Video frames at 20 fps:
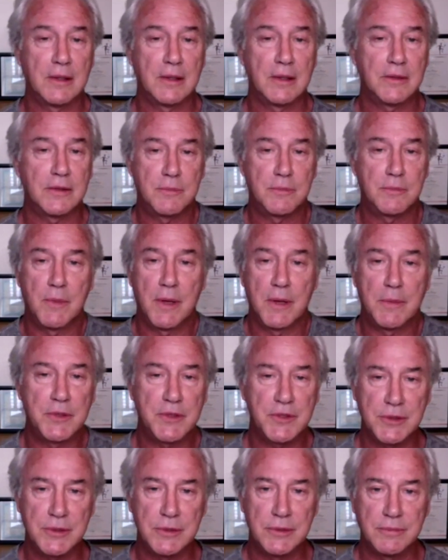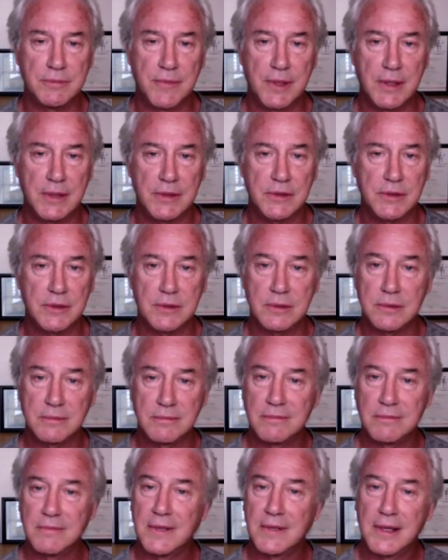It's my mission. It's
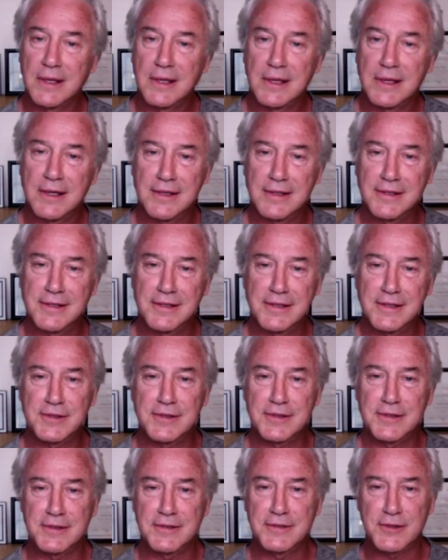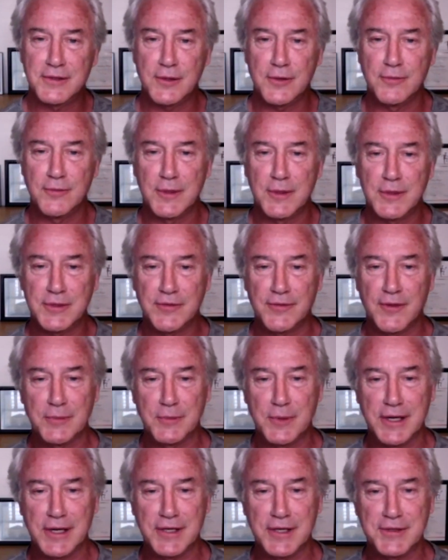so much fun when
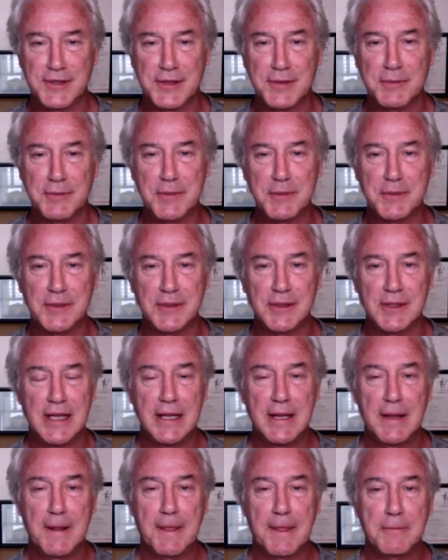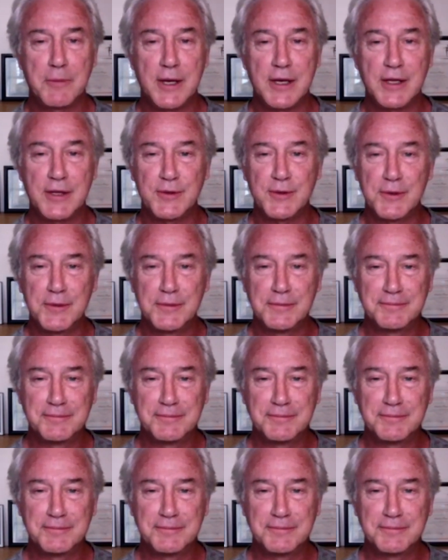I see people break through.